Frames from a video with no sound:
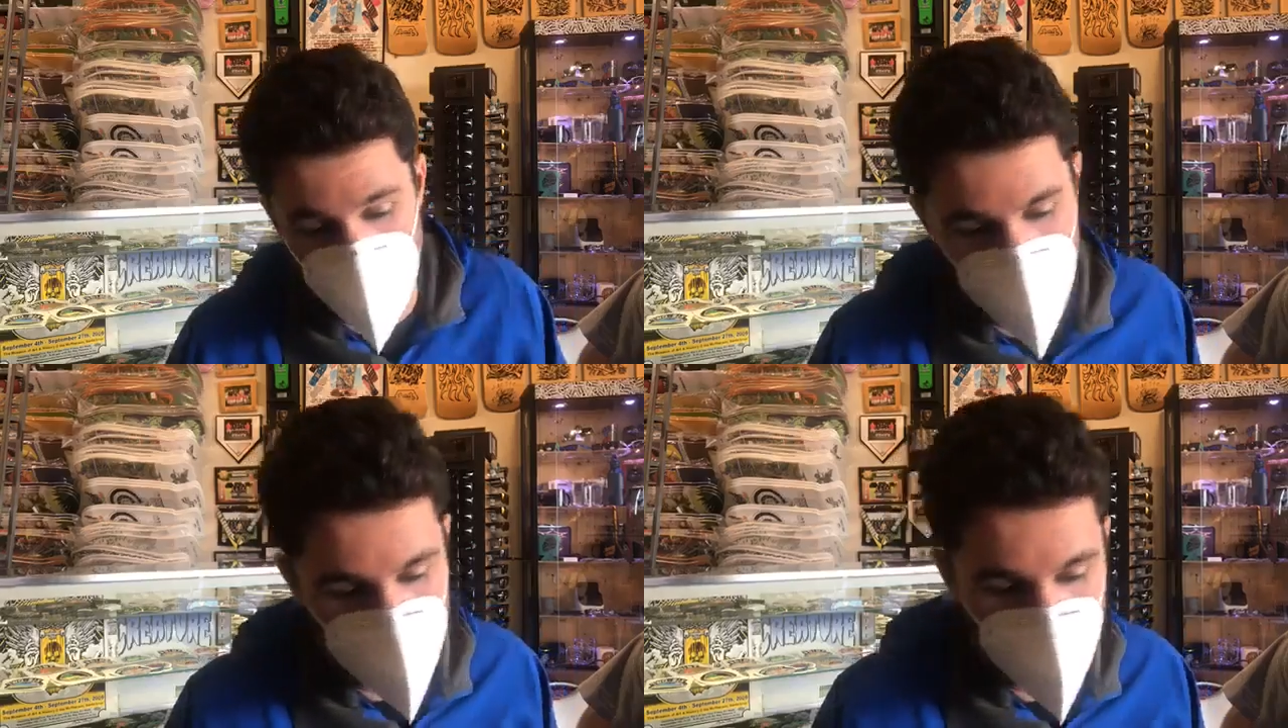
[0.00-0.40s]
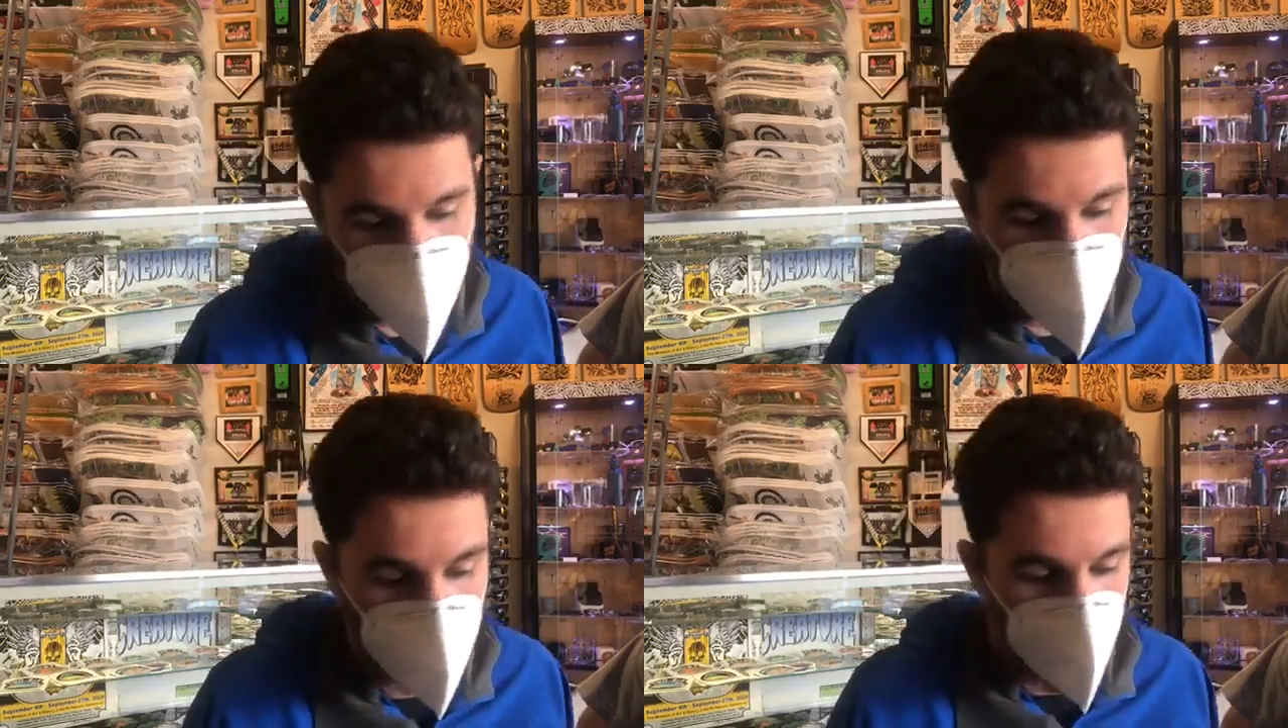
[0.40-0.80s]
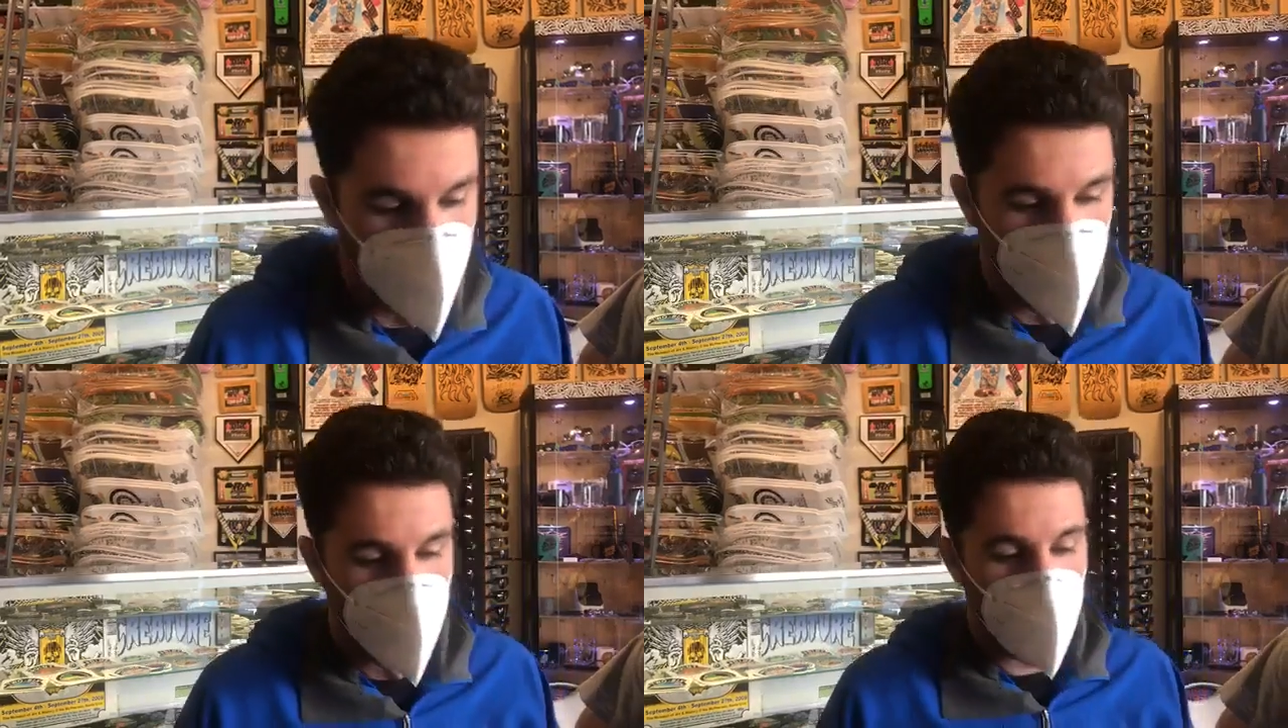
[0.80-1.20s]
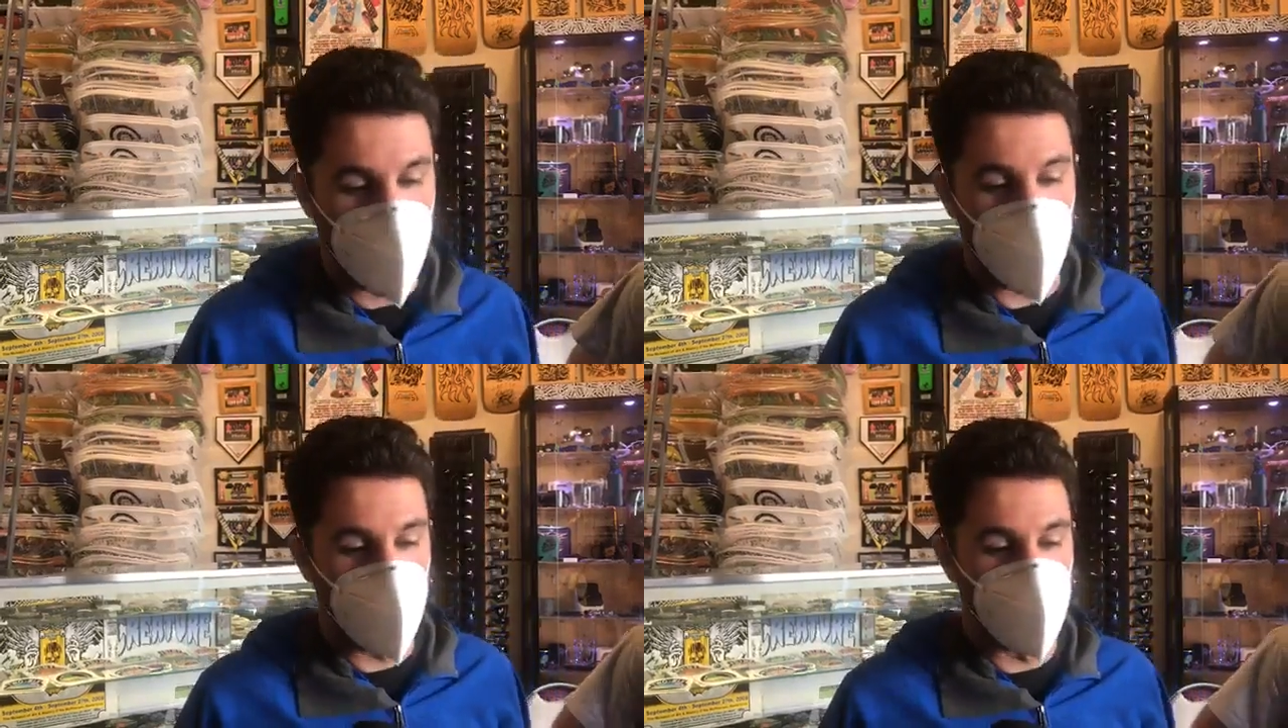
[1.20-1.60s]
and so
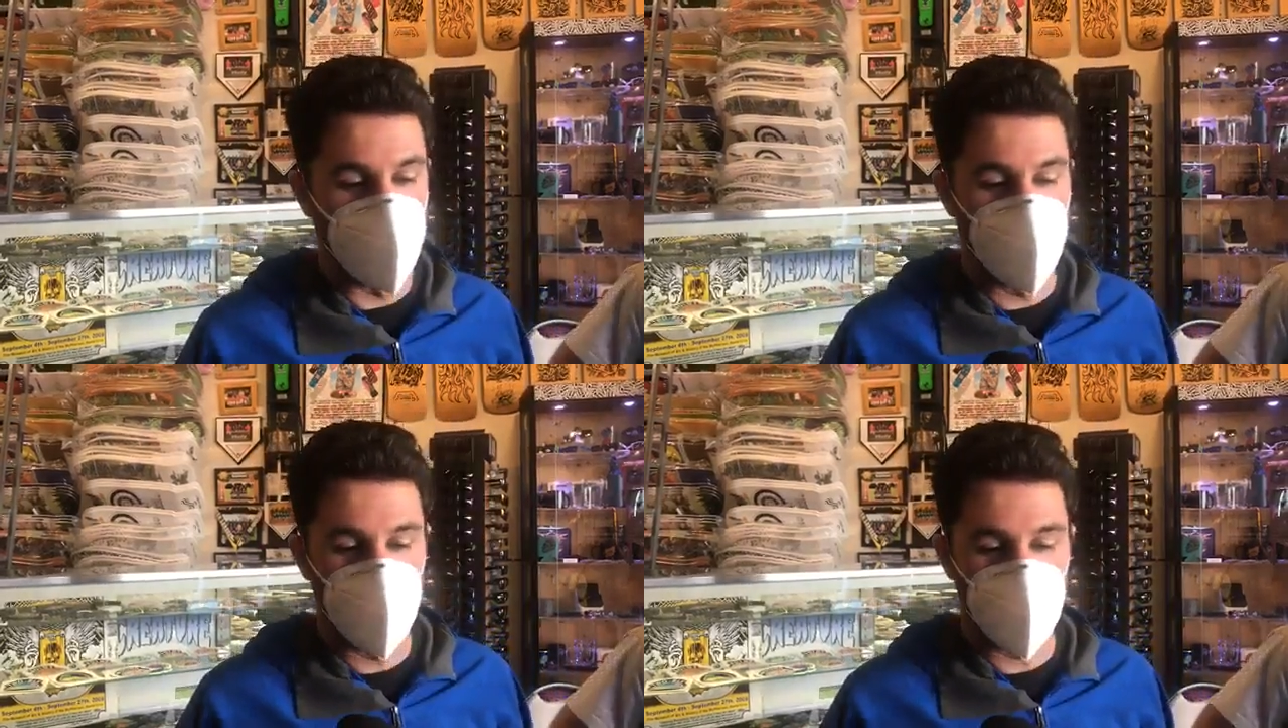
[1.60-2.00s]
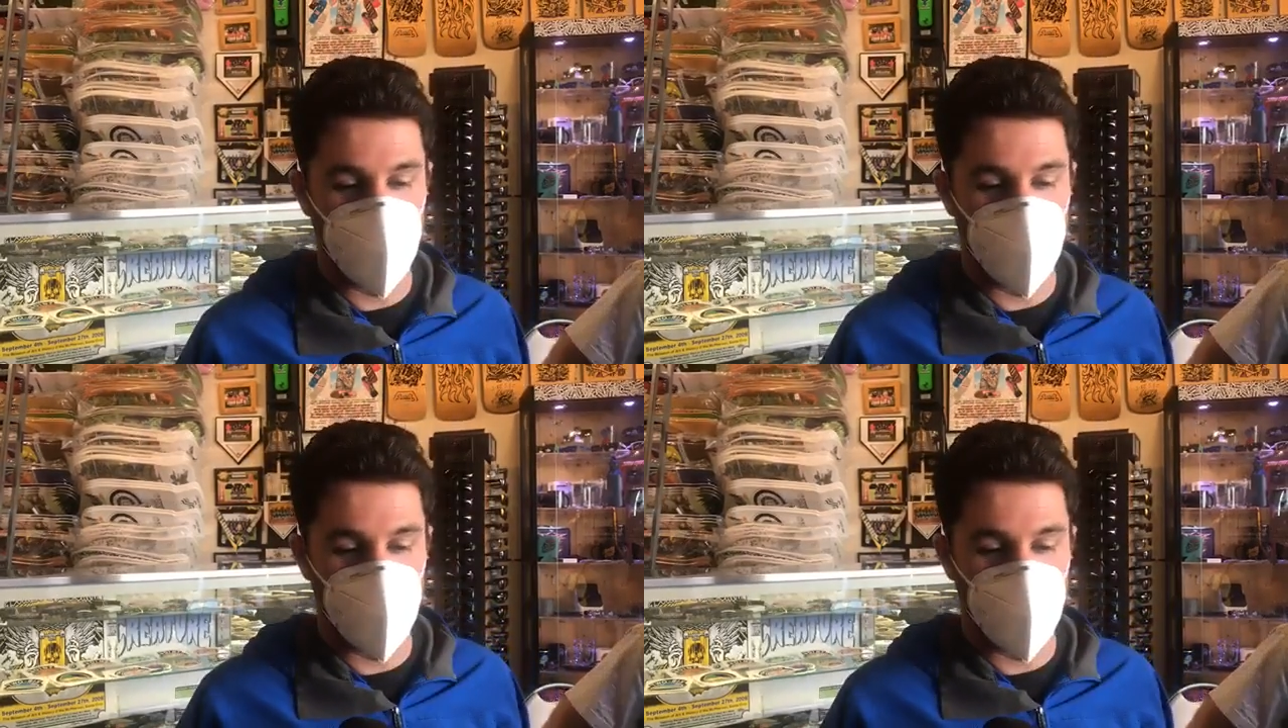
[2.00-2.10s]
I was